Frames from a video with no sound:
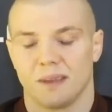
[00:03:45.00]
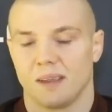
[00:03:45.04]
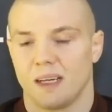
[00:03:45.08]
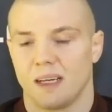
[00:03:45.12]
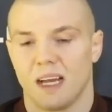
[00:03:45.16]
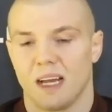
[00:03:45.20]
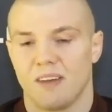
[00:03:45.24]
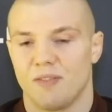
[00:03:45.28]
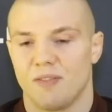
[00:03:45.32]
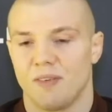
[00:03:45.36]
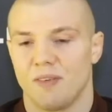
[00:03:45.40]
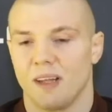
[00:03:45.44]

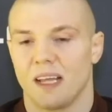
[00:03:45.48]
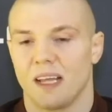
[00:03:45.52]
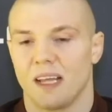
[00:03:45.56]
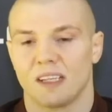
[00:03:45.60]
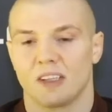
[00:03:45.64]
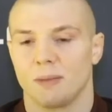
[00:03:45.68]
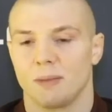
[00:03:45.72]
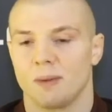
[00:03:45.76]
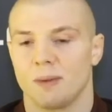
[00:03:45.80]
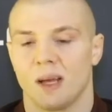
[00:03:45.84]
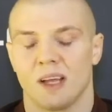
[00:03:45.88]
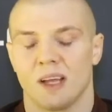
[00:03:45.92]

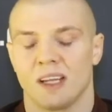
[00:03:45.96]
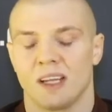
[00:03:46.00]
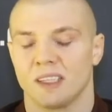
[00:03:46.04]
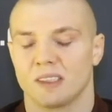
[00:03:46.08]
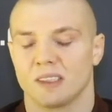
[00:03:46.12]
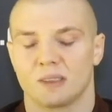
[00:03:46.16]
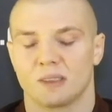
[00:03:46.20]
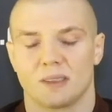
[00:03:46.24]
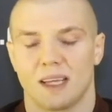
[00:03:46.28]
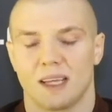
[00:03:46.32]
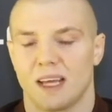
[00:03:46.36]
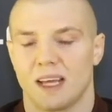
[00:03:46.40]
to be
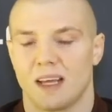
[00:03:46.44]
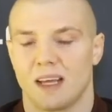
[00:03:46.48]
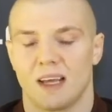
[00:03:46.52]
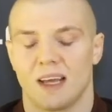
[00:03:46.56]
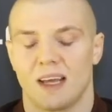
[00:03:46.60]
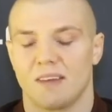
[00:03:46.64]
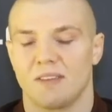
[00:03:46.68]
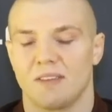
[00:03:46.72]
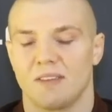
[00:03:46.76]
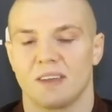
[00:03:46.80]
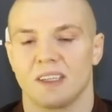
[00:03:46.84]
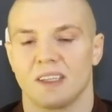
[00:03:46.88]
honest,
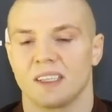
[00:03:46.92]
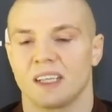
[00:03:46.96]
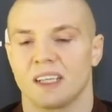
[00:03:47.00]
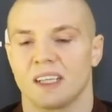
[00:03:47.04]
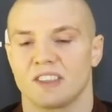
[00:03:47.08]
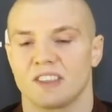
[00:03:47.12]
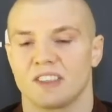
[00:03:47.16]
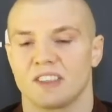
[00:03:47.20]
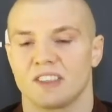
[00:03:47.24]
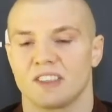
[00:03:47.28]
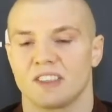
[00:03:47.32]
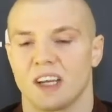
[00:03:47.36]
everything
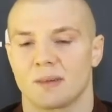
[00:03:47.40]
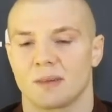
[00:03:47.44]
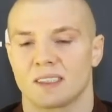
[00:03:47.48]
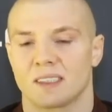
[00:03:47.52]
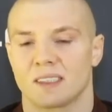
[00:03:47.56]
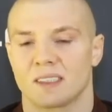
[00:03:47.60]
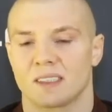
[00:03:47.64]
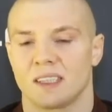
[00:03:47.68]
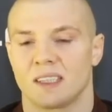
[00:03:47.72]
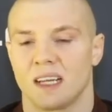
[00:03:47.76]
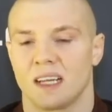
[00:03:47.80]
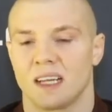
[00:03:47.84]
that Jack
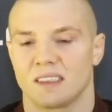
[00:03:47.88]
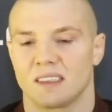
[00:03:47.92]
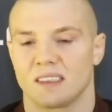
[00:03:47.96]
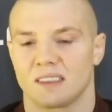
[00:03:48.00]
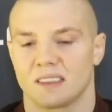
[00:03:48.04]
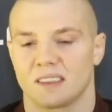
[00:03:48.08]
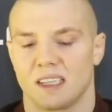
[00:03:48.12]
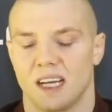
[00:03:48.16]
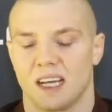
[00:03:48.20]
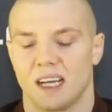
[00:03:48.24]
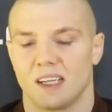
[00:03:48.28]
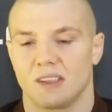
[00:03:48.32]
Hermansson
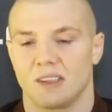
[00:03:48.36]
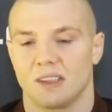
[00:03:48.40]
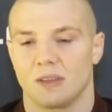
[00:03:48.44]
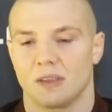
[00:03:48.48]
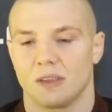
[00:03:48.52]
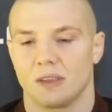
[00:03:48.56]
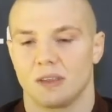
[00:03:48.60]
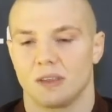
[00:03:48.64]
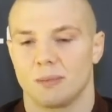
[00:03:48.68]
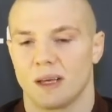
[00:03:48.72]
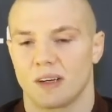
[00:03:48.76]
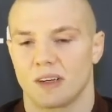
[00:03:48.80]
does, I do
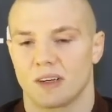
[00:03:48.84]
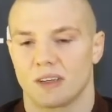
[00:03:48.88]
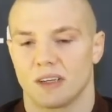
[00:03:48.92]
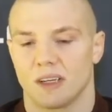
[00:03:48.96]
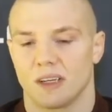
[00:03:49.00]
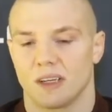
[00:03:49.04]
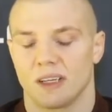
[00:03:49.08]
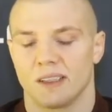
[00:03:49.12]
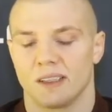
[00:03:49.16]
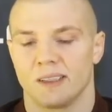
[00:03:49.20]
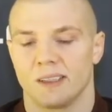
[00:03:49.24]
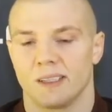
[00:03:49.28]
it better,
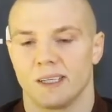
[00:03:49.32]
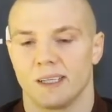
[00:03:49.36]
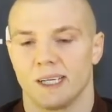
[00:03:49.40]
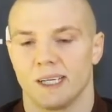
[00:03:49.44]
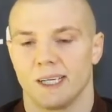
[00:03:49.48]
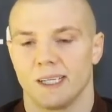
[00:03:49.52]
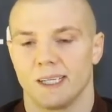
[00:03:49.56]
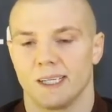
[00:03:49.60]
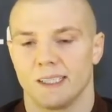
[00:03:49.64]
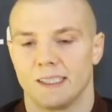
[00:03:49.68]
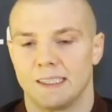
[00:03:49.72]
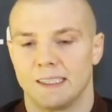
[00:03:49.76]
and
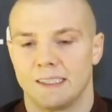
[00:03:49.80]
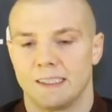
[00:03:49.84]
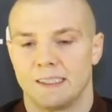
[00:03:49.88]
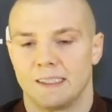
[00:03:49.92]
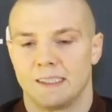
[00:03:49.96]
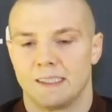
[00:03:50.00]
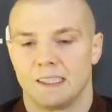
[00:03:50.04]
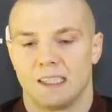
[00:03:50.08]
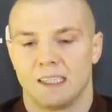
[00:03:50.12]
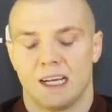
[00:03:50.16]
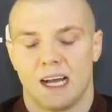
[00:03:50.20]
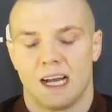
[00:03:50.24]

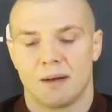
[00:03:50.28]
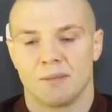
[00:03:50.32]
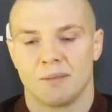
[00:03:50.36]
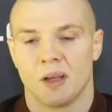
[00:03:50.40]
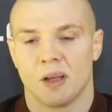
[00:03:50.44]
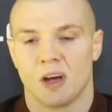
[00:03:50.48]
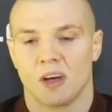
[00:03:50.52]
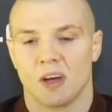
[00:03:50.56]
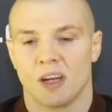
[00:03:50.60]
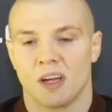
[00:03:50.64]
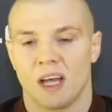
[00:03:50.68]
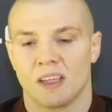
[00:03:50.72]
I'm
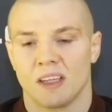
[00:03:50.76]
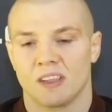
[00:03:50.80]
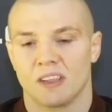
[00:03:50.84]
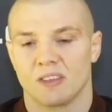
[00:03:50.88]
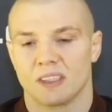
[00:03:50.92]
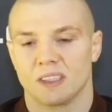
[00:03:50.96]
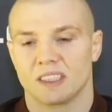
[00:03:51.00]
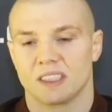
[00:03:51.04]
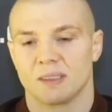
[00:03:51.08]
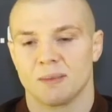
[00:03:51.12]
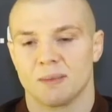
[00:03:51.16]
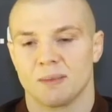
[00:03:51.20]
not gonna
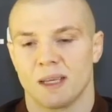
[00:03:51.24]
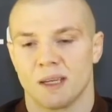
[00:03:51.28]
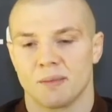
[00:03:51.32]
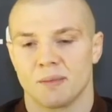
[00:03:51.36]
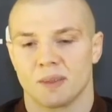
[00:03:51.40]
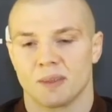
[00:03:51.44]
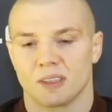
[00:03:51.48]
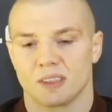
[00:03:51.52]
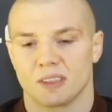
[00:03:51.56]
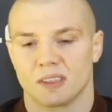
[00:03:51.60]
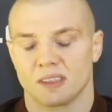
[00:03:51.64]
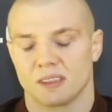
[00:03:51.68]
underestimate him
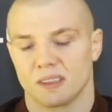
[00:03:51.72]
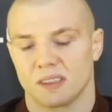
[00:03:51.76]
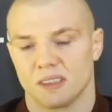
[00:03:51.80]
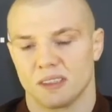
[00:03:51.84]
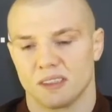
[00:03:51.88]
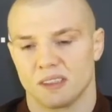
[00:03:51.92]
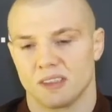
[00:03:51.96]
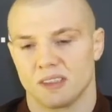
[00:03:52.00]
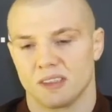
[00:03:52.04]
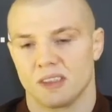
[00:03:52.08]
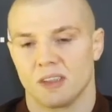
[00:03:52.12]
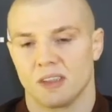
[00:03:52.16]
because
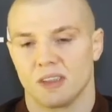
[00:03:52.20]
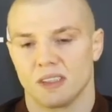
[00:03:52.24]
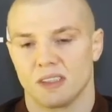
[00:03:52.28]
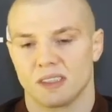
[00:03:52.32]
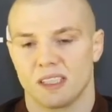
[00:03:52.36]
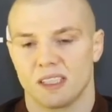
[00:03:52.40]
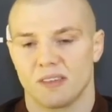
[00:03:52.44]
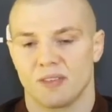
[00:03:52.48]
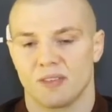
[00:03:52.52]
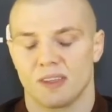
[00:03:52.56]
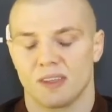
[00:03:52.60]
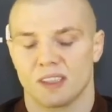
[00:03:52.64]
he's
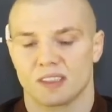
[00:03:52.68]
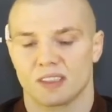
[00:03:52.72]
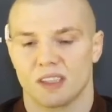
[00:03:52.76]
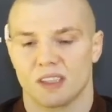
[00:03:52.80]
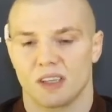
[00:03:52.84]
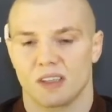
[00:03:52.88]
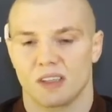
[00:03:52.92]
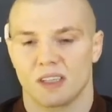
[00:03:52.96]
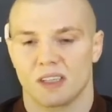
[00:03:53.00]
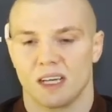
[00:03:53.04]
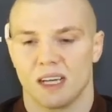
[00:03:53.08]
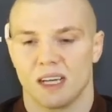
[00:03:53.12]
definitely a
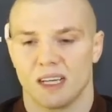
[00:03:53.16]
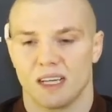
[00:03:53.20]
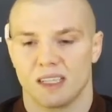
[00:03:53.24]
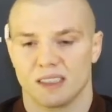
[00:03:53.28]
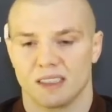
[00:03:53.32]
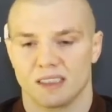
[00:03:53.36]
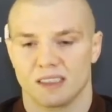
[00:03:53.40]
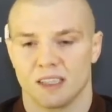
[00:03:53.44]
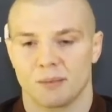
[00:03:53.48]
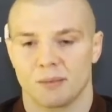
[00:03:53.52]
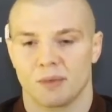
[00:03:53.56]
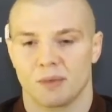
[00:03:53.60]
solid guy.
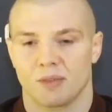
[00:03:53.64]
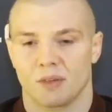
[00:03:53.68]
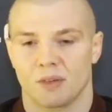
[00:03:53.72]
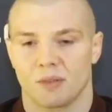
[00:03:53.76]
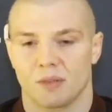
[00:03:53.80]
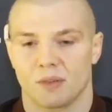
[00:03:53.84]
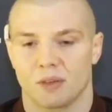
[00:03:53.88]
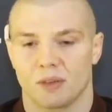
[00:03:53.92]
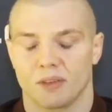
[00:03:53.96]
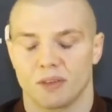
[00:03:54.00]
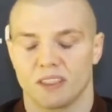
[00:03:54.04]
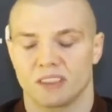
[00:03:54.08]
He's number four
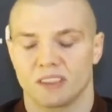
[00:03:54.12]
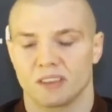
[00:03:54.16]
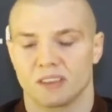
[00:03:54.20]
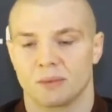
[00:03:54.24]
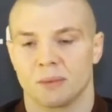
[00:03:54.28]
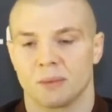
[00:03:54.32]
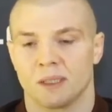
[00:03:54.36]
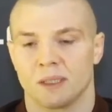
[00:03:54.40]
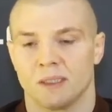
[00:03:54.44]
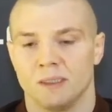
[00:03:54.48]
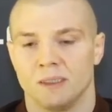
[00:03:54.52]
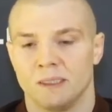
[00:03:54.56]
for a reason,
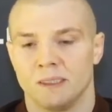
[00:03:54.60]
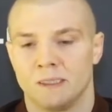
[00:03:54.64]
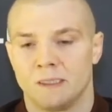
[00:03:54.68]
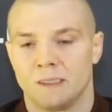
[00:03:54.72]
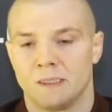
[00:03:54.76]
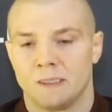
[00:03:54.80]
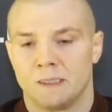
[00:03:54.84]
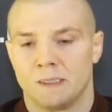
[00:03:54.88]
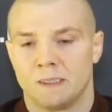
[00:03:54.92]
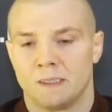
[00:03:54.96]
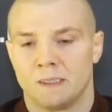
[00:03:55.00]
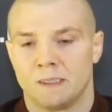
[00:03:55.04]
but
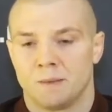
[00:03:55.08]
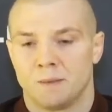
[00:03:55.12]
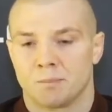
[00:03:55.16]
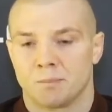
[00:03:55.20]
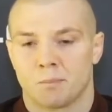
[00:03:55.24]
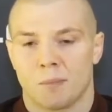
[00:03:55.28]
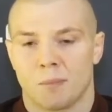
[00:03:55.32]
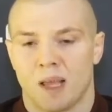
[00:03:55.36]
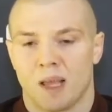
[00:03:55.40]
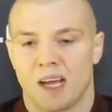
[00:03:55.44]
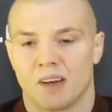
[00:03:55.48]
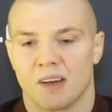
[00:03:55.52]

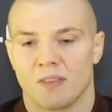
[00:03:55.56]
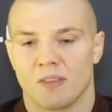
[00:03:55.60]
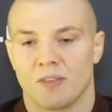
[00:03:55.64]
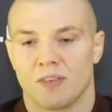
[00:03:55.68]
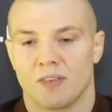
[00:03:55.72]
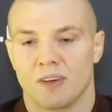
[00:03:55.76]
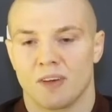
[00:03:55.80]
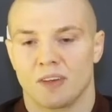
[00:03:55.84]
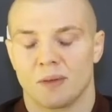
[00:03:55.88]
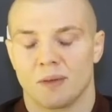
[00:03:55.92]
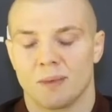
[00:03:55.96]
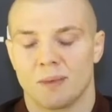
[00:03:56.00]
I don't
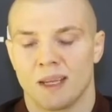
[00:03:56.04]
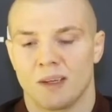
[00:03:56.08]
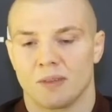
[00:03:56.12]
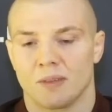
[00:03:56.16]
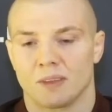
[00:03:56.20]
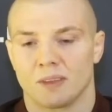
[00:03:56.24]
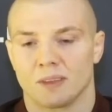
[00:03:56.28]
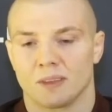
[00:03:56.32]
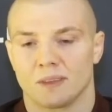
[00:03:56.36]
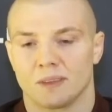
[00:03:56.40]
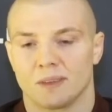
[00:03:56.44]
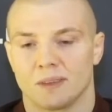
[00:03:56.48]
fear him
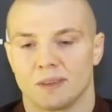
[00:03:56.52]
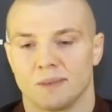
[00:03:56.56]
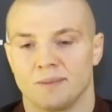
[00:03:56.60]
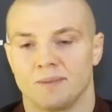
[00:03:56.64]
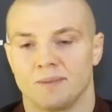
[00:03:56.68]
anywhere.